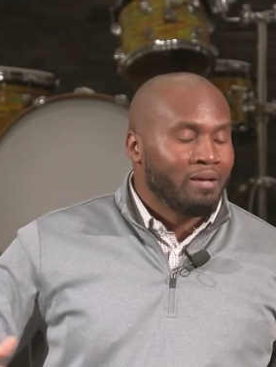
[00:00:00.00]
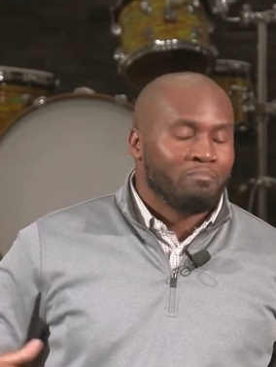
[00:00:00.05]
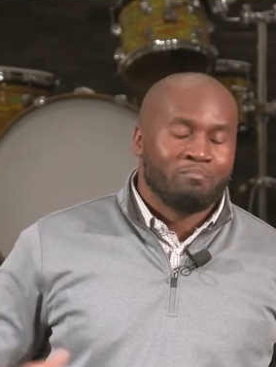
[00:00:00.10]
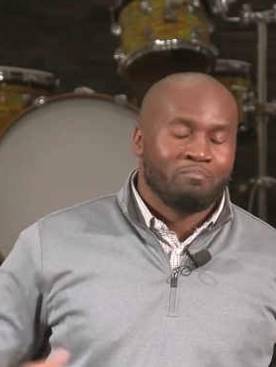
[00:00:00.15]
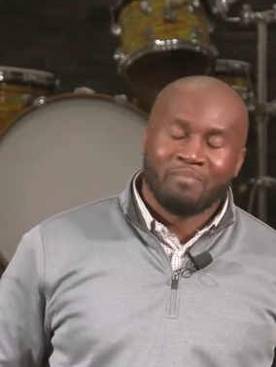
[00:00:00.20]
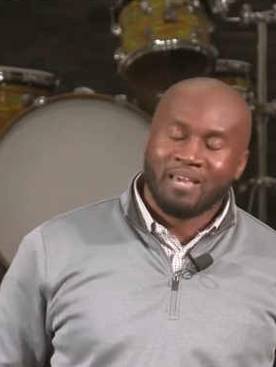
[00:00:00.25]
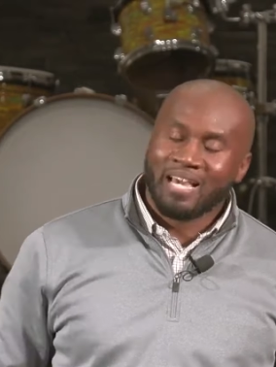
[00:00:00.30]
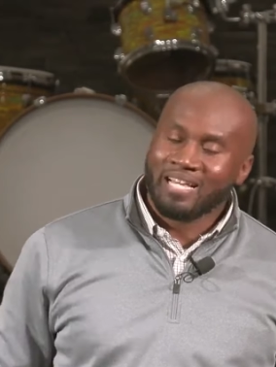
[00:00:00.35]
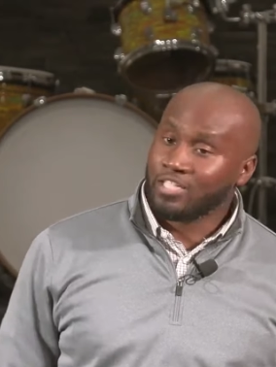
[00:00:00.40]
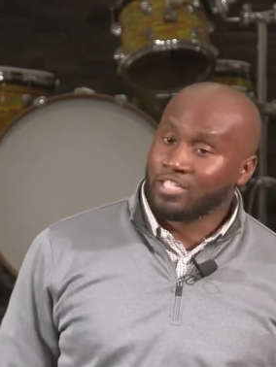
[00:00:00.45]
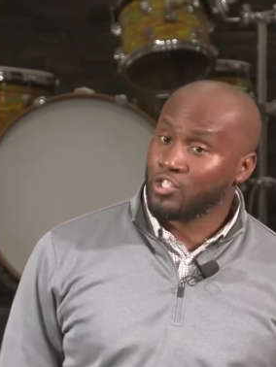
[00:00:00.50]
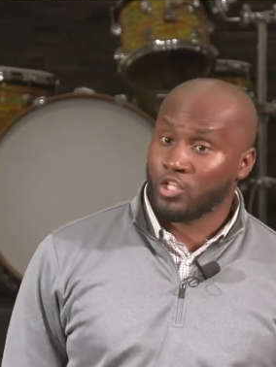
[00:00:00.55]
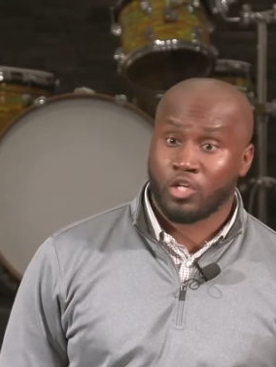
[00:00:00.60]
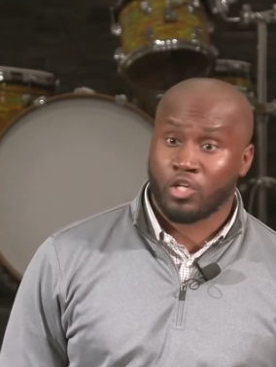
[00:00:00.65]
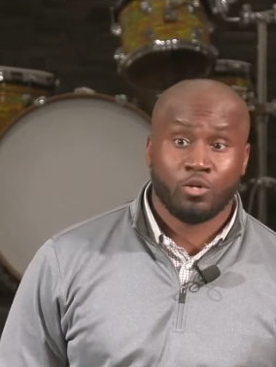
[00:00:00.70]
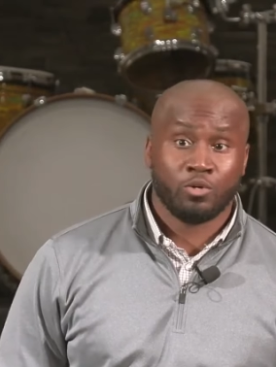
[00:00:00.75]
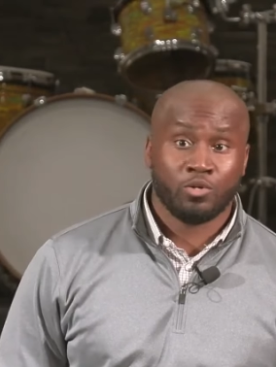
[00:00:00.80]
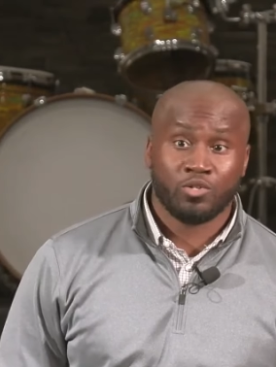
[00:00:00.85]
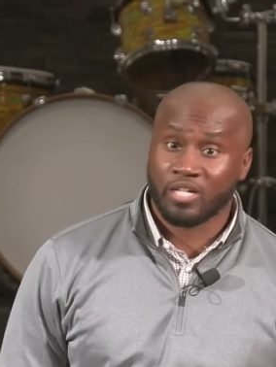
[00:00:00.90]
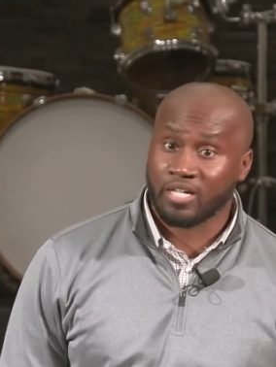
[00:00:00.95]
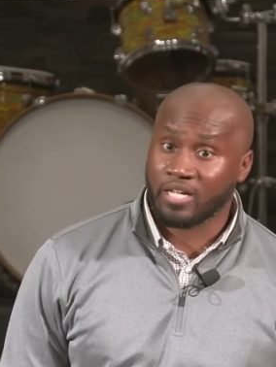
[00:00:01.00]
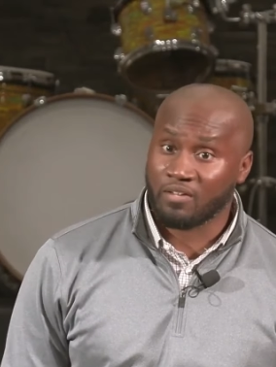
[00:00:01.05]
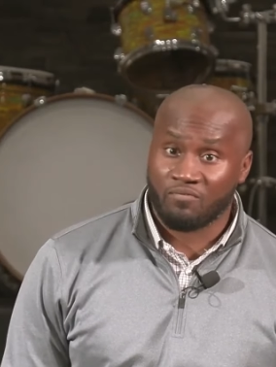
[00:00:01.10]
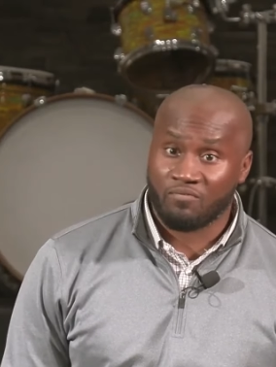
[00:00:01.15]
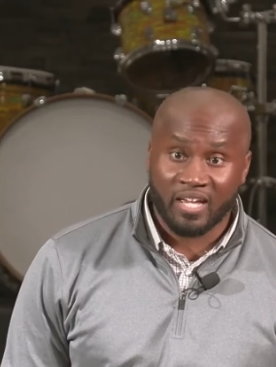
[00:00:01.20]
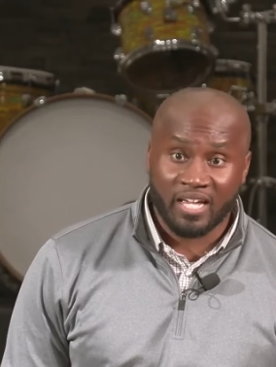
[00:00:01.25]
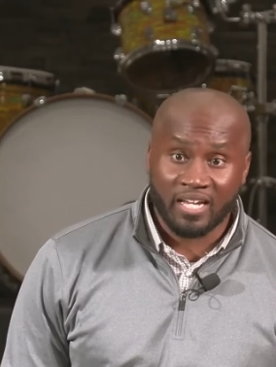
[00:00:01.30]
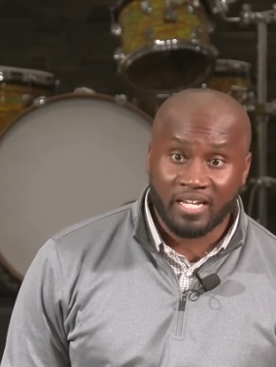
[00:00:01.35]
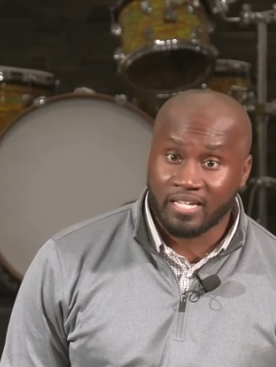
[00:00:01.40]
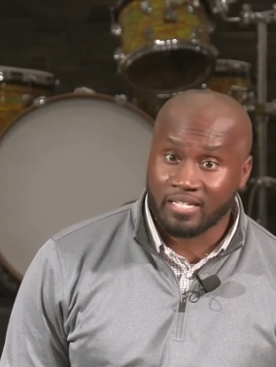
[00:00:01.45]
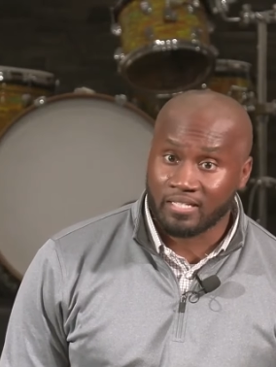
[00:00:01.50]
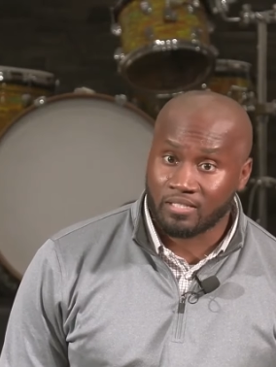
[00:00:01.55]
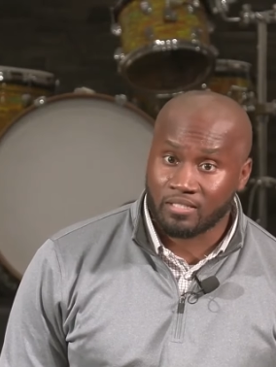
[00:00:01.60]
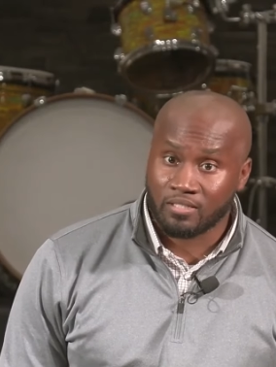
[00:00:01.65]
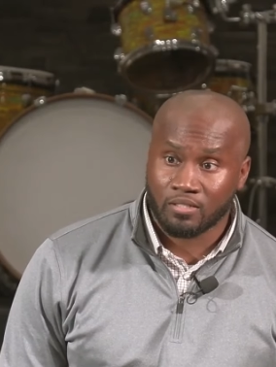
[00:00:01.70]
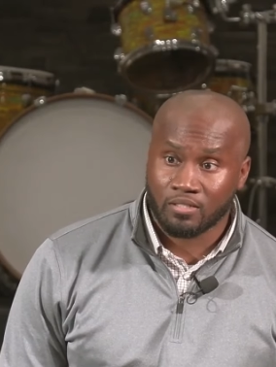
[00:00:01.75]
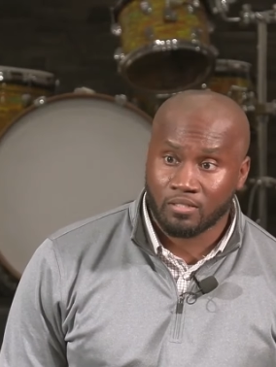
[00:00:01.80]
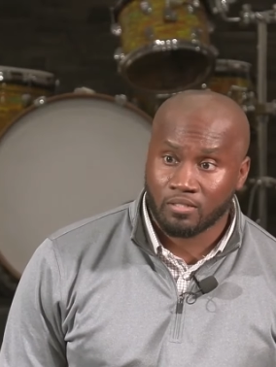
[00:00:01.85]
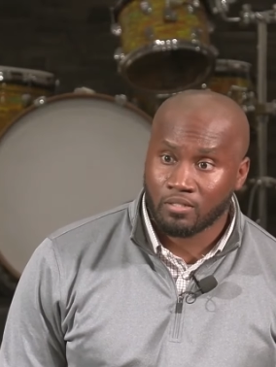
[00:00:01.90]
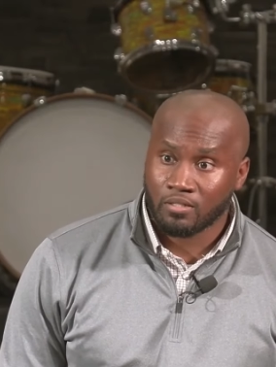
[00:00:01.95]
man, this is a huge
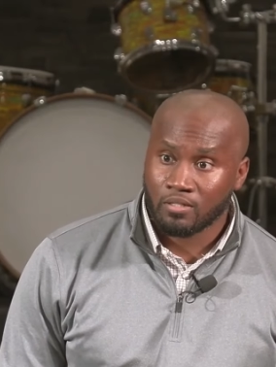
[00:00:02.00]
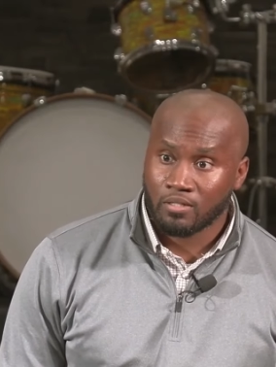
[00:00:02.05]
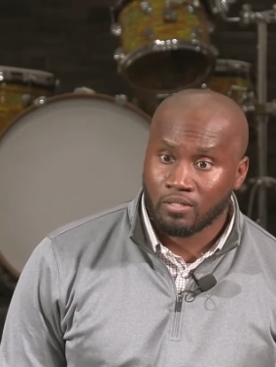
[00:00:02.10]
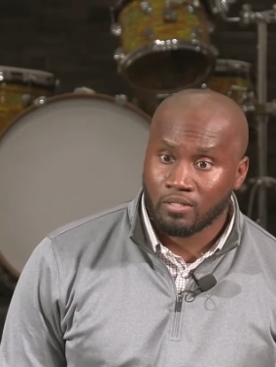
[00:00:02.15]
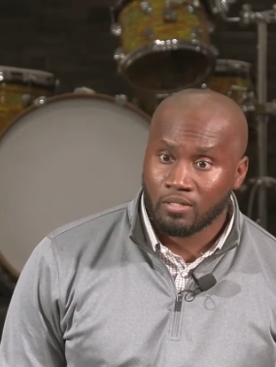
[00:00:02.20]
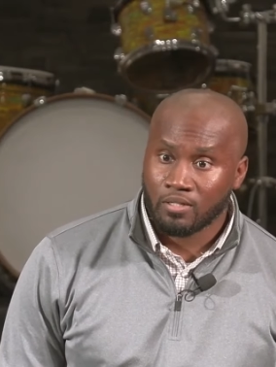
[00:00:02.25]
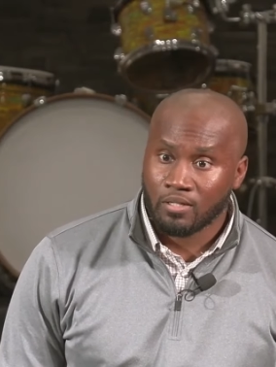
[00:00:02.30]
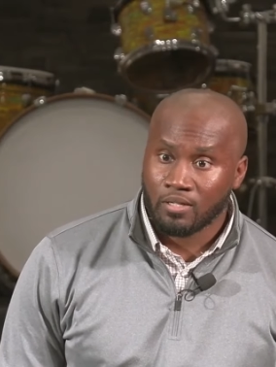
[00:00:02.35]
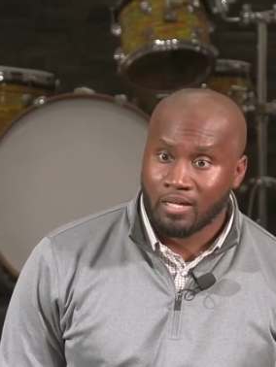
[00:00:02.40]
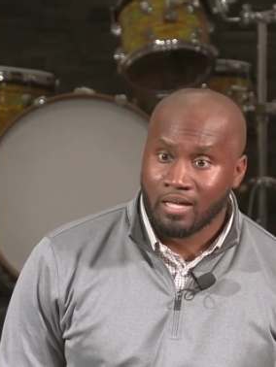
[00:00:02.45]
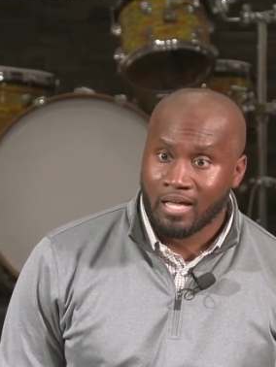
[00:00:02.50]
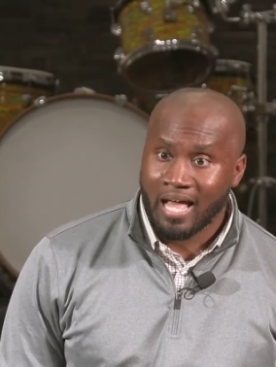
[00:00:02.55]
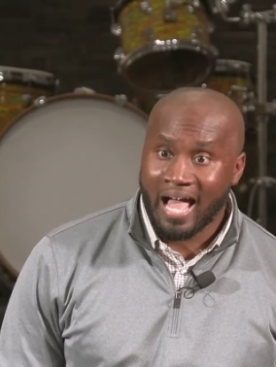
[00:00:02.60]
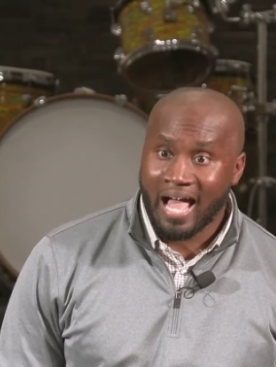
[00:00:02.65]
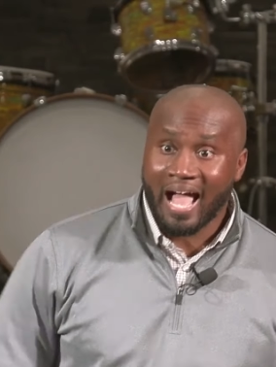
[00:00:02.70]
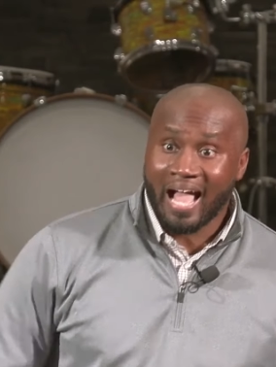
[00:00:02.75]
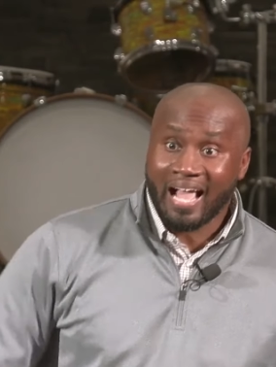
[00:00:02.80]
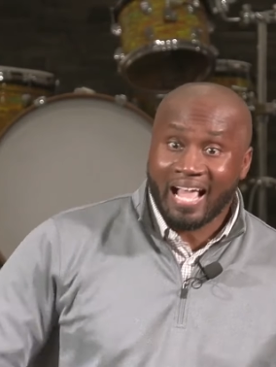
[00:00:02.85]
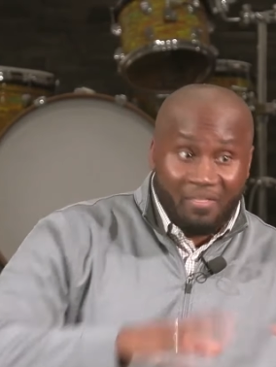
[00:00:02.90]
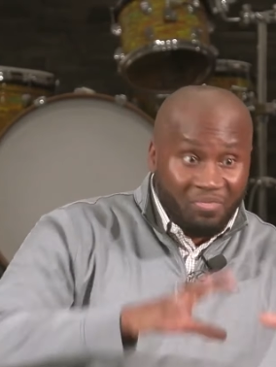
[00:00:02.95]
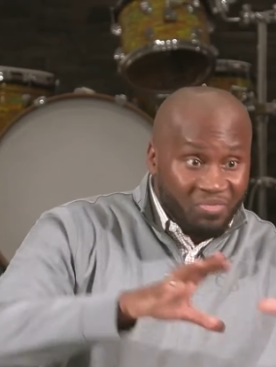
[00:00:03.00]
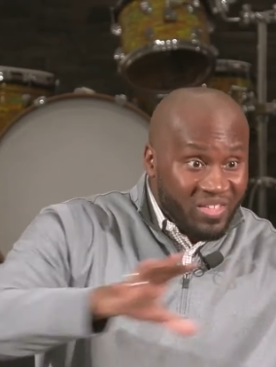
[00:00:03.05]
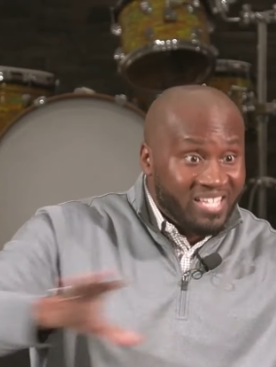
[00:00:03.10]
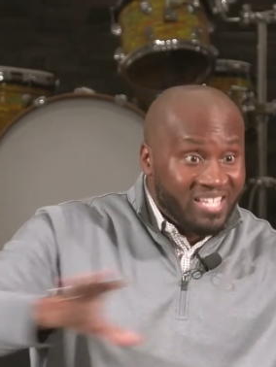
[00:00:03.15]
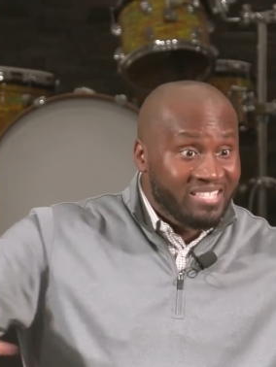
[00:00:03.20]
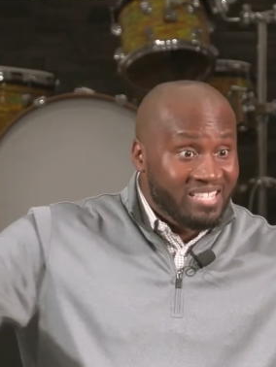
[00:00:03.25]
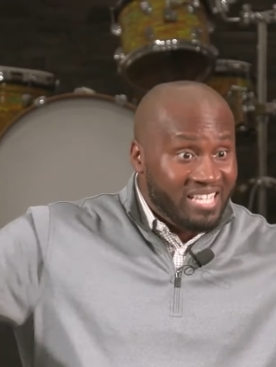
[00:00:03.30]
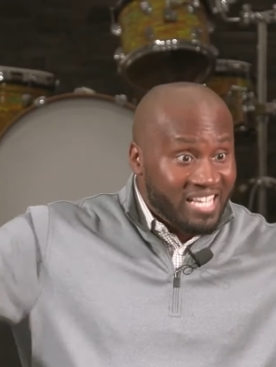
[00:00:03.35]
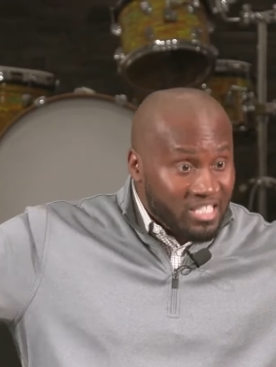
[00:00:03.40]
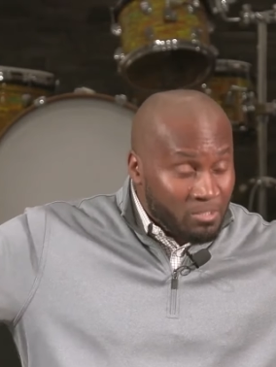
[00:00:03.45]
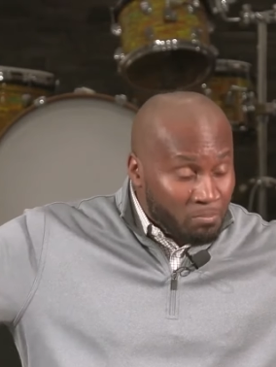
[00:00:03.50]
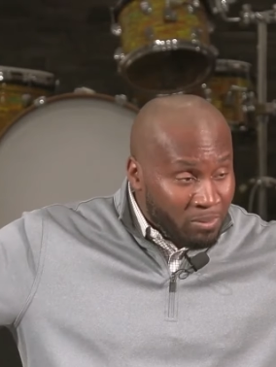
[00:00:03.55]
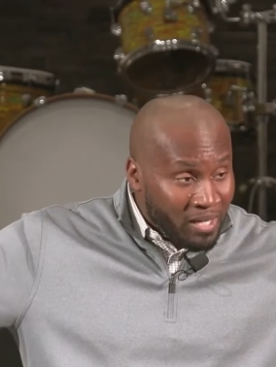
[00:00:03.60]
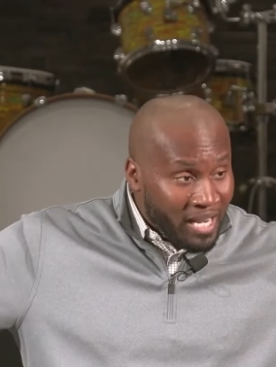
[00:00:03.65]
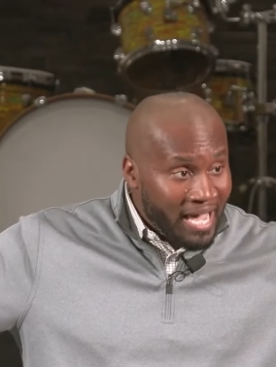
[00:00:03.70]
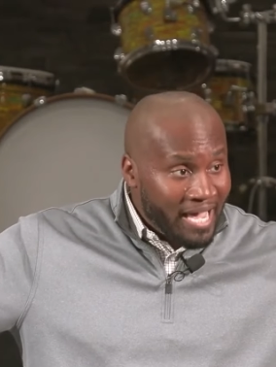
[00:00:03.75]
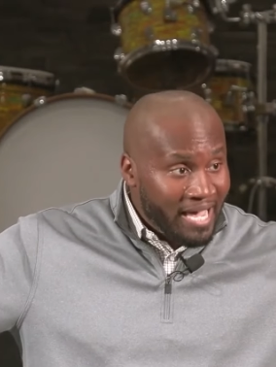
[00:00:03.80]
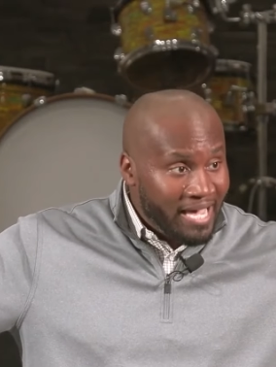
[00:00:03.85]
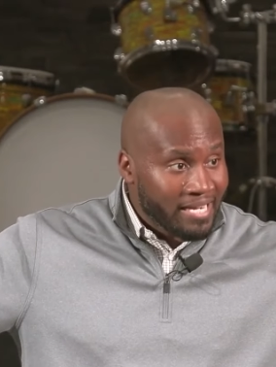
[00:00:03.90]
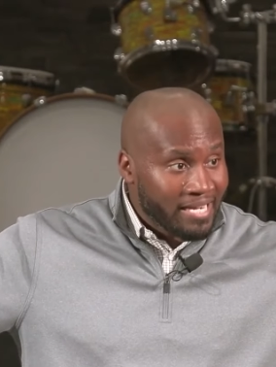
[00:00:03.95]
inconvenience. I got these things
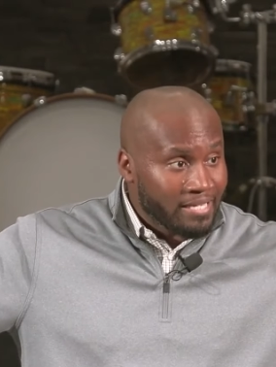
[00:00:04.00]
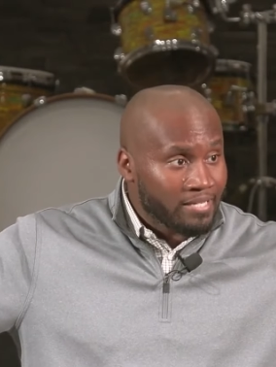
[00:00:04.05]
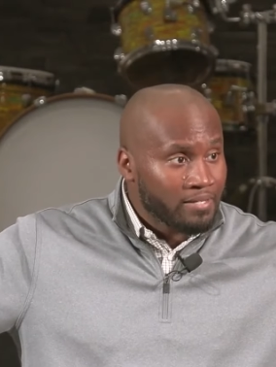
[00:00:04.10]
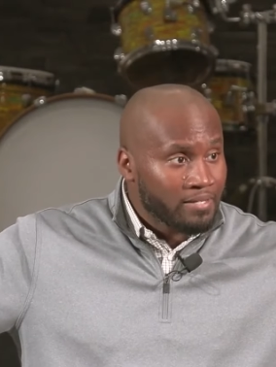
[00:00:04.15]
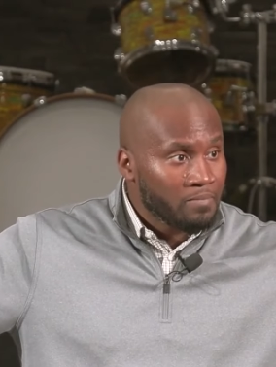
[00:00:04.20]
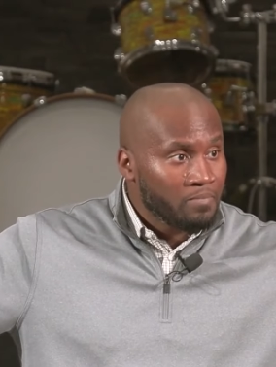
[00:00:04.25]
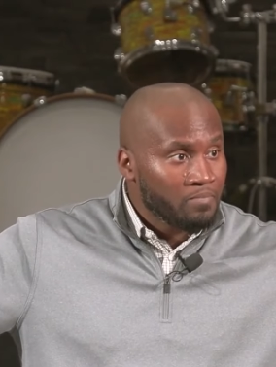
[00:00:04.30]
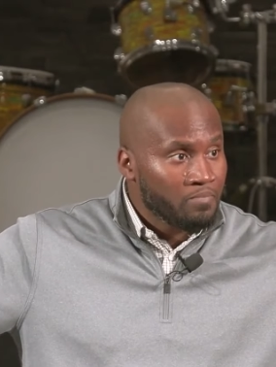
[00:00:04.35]
planned.